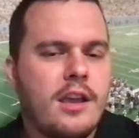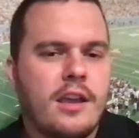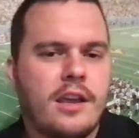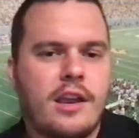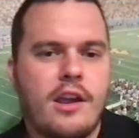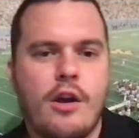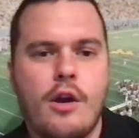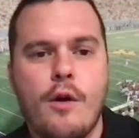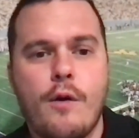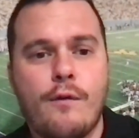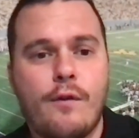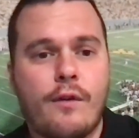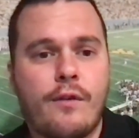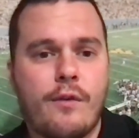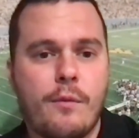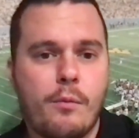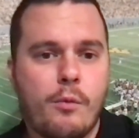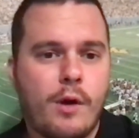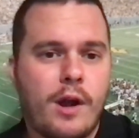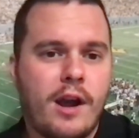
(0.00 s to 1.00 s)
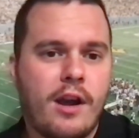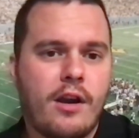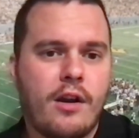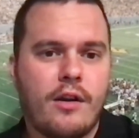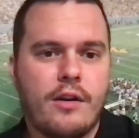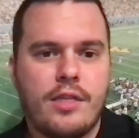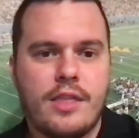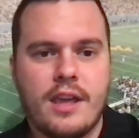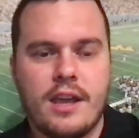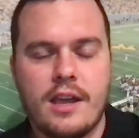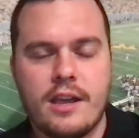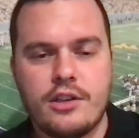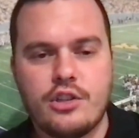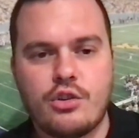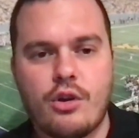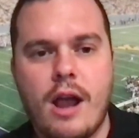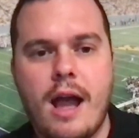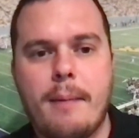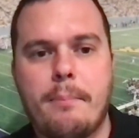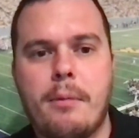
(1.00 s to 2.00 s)
over from where the
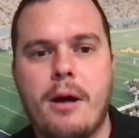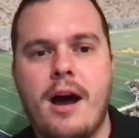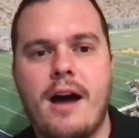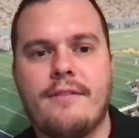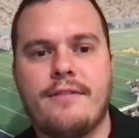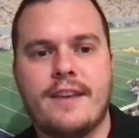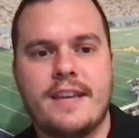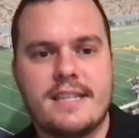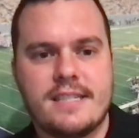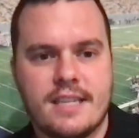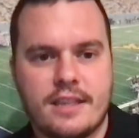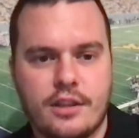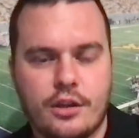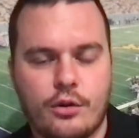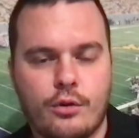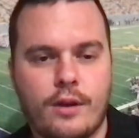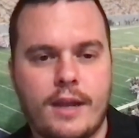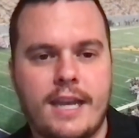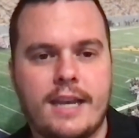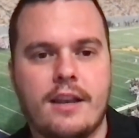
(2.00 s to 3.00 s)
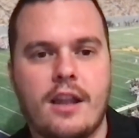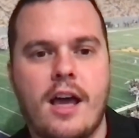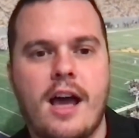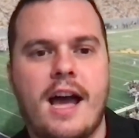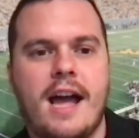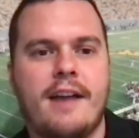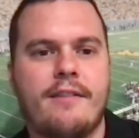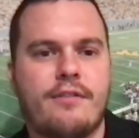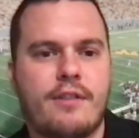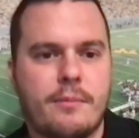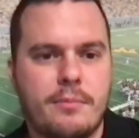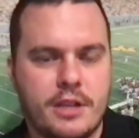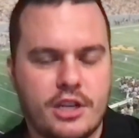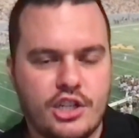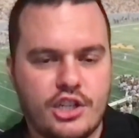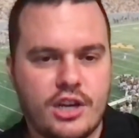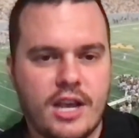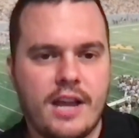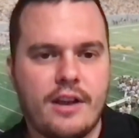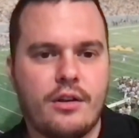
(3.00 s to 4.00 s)
drop-off is at the green lot from the
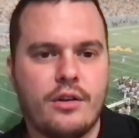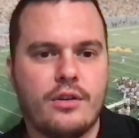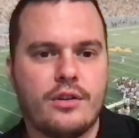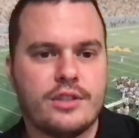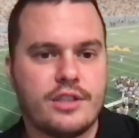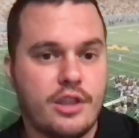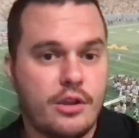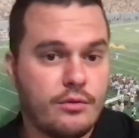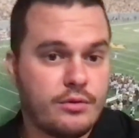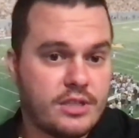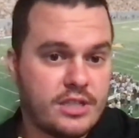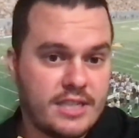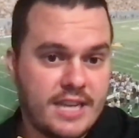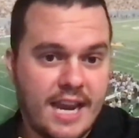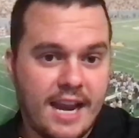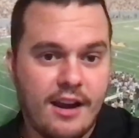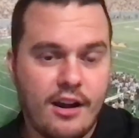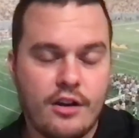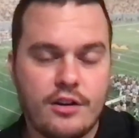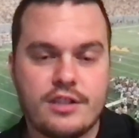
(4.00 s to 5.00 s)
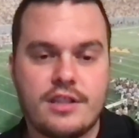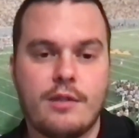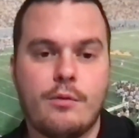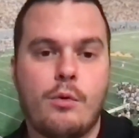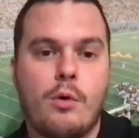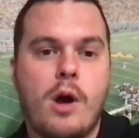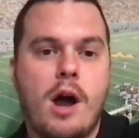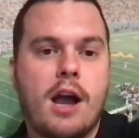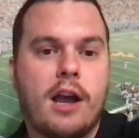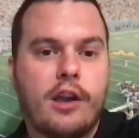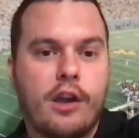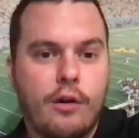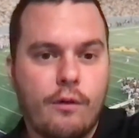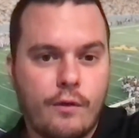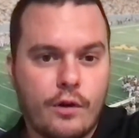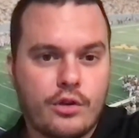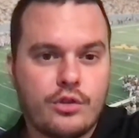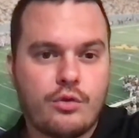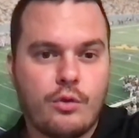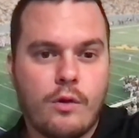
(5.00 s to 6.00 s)
shuttles, those stairs that walk
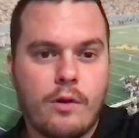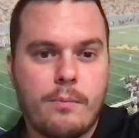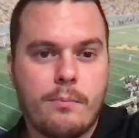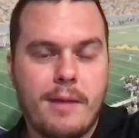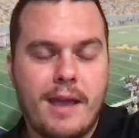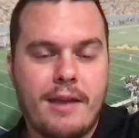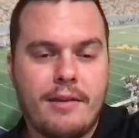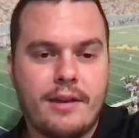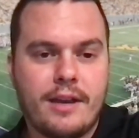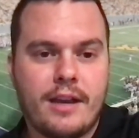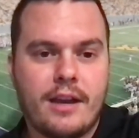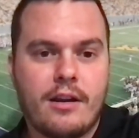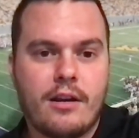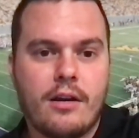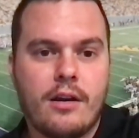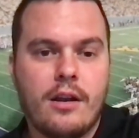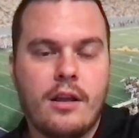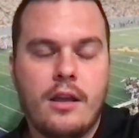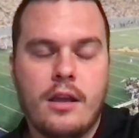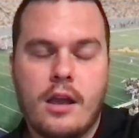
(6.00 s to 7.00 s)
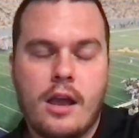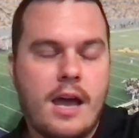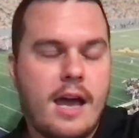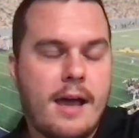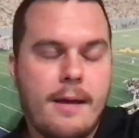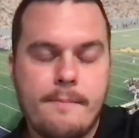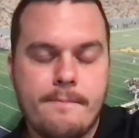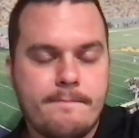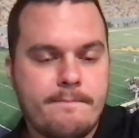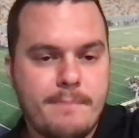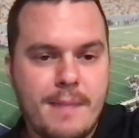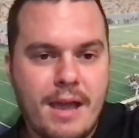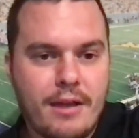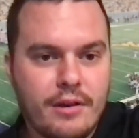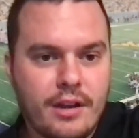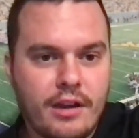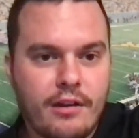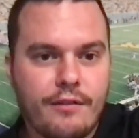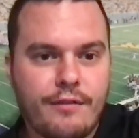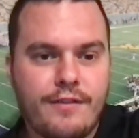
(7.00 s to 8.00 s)
over toward Mountaineer
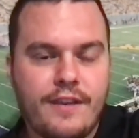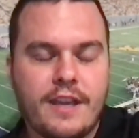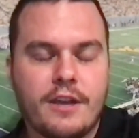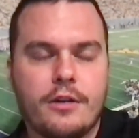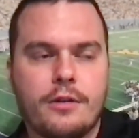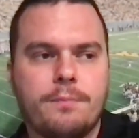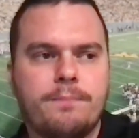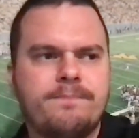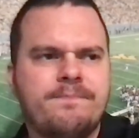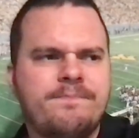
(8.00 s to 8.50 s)
Field.